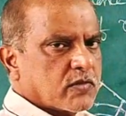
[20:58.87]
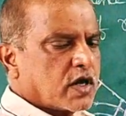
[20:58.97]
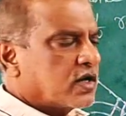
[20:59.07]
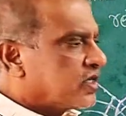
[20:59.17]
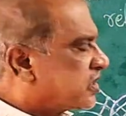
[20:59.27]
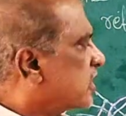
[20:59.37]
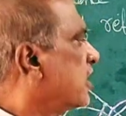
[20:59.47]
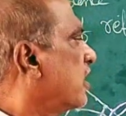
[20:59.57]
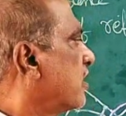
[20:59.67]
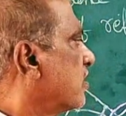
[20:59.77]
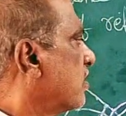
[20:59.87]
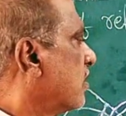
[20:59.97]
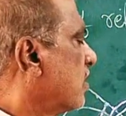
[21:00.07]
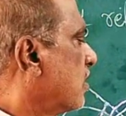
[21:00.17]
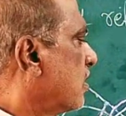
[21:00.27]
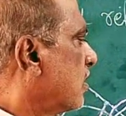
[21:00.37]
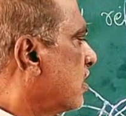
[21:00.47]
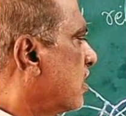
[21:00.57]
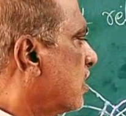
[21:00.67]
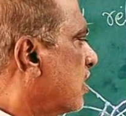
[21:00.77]
are considered.
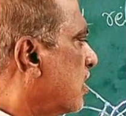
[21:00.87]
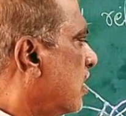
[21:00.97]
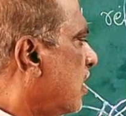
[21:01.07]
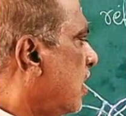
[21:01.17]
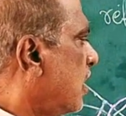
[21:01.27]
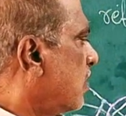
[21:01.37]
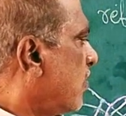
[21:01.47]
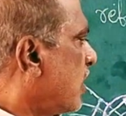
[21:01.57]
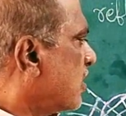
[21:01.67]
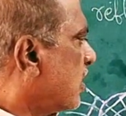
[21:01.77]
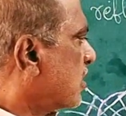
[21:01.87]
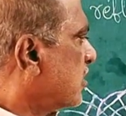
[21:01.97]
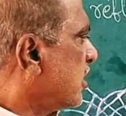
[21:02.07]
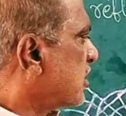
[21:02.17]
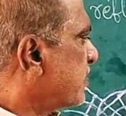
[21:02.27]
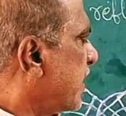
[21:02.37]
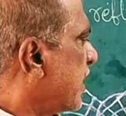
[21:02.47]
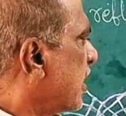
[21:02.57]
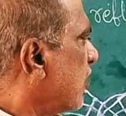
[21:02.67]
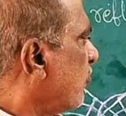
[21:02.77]
And what are these
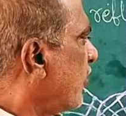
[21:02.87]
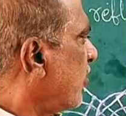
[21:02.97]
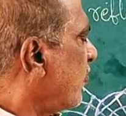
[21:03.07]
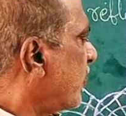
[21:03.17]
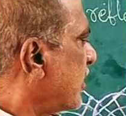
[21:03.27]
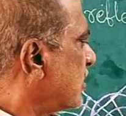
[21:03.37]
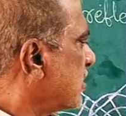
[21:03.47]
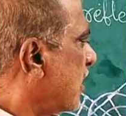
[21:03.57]
spherical wavefronts?